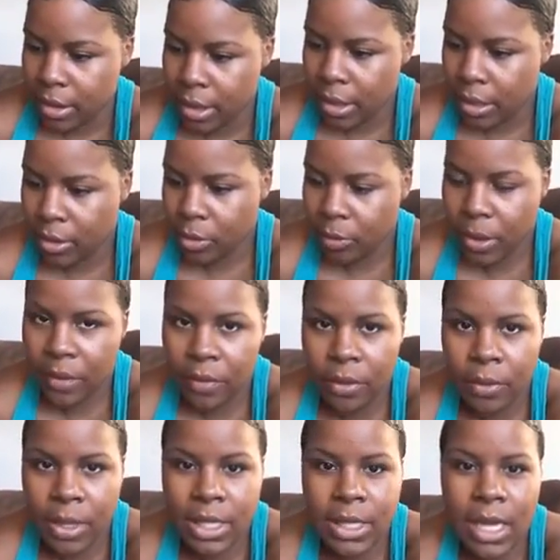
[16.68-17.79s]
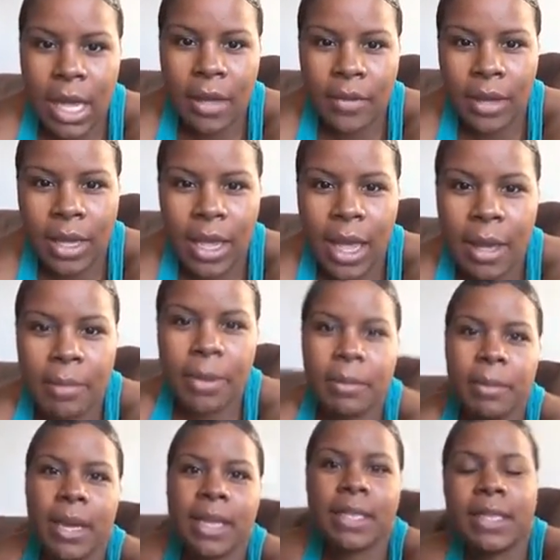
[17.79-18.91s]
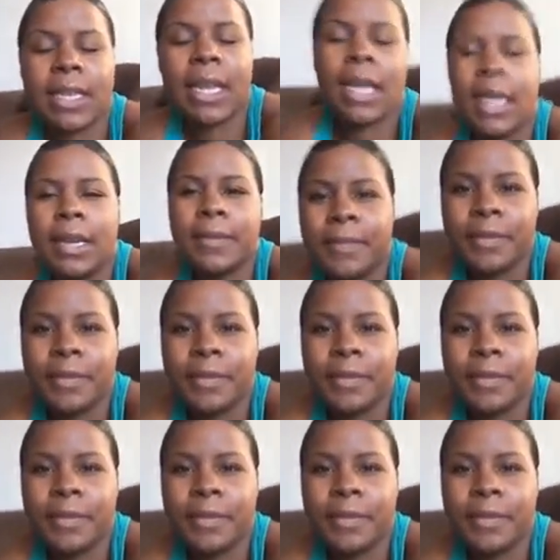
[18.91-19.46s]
I hope everyone is having a happy Monday.